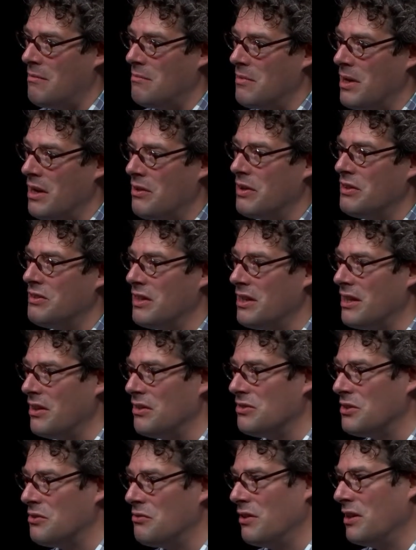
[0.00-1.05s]
Increasingly,
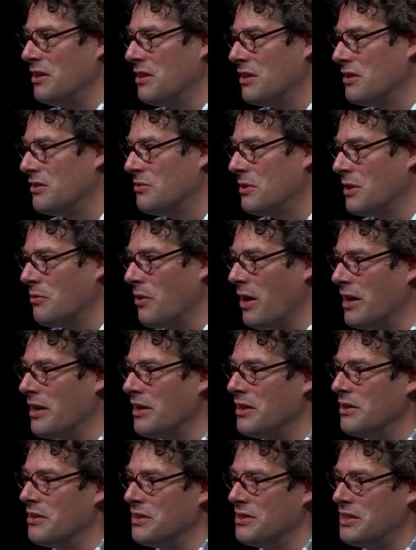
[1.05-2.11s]
also funders require
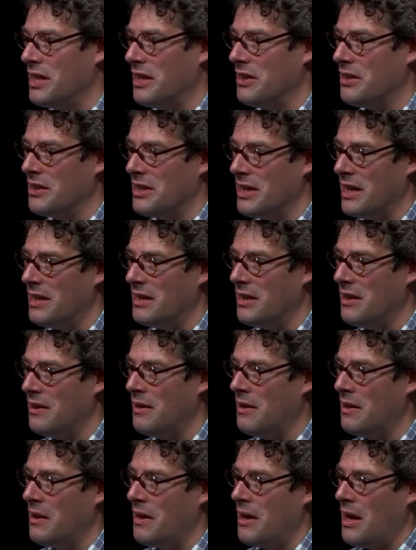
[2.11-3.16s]
you to share your data,
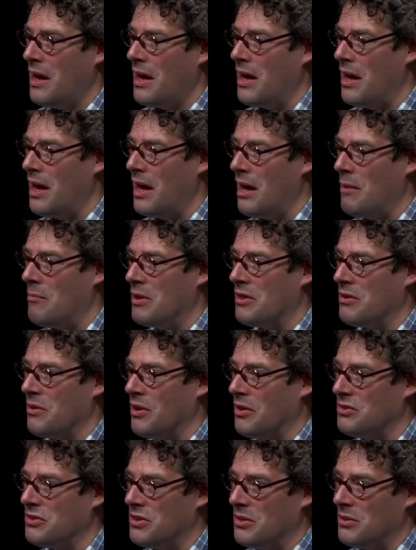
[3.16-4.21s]
but there are
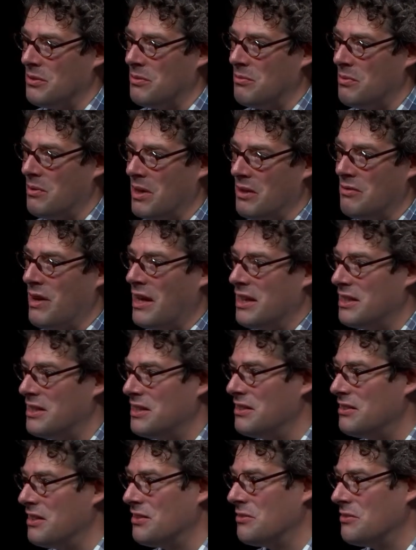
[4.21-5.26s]
also advantages as a